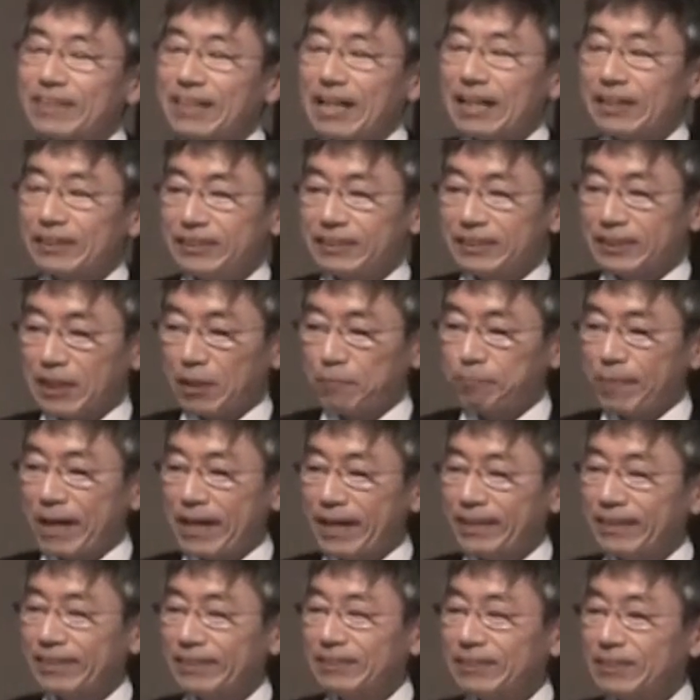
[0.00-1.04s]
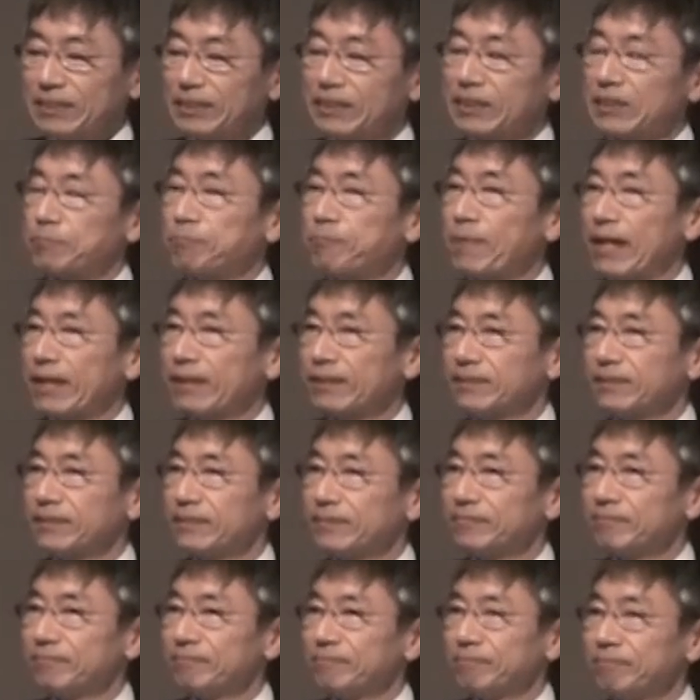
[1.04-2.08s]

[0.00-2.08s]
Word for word: And Japan, Zipang,